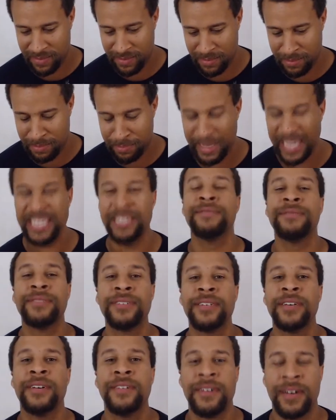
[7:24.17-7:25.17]
bait of,
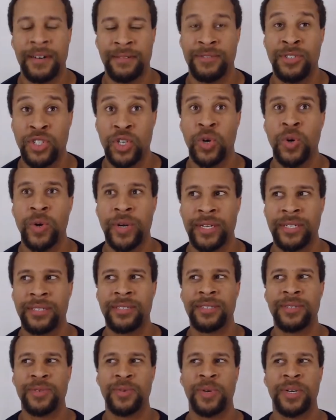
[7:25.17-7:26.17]
of
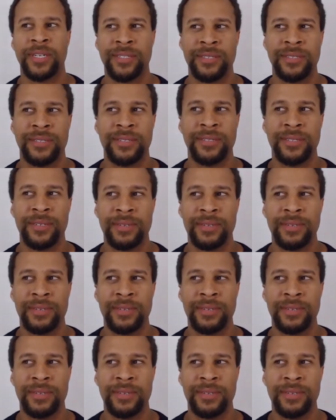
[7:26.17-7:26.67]
choice was